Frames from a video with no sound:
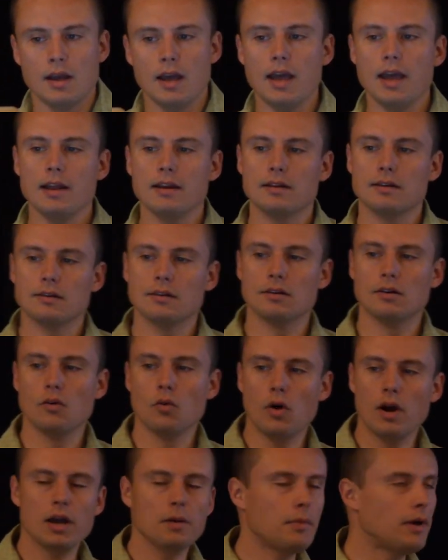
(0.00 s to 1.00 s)
And
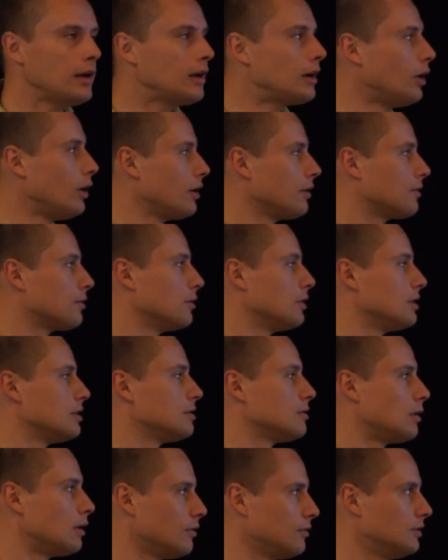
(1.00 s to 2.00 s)
why am I going through this
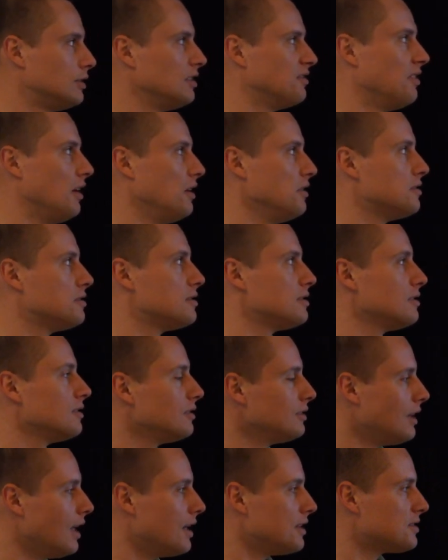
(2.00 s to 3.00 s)
sort of device
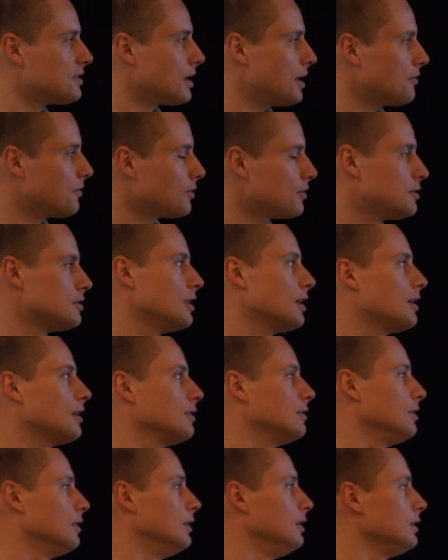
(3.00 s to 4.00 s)
landscape for a
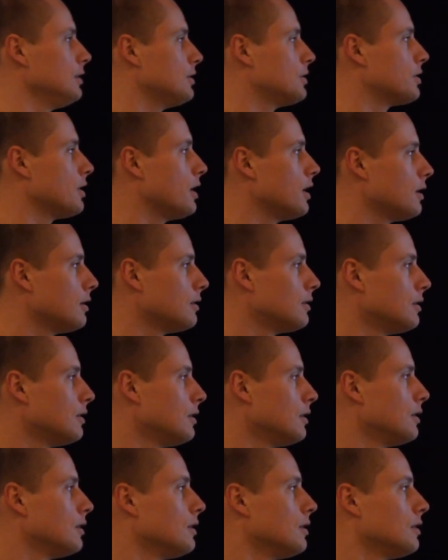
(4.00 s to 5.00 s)
second? To illustrate,
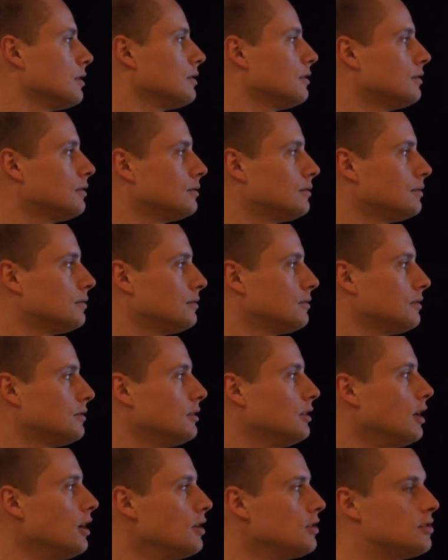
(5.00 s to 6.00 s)

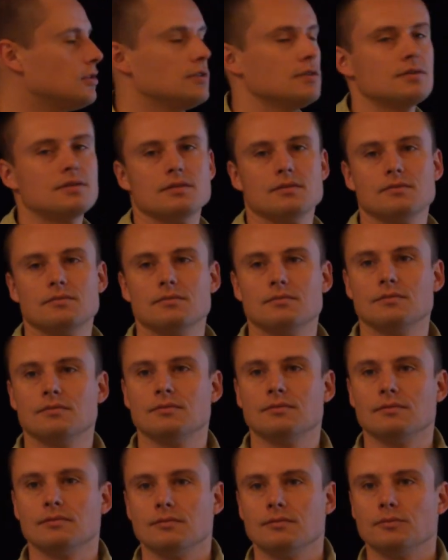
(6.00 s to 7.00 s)
touch is
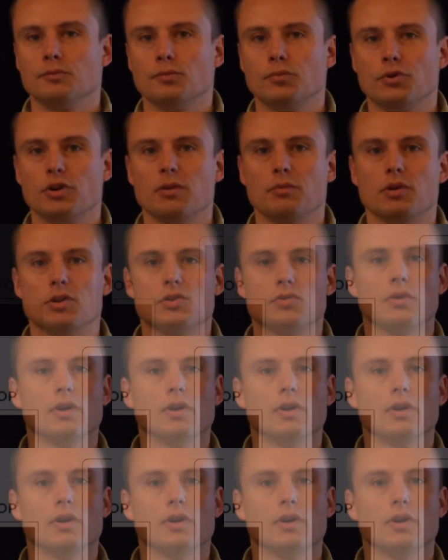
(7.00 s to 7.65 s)
pretty much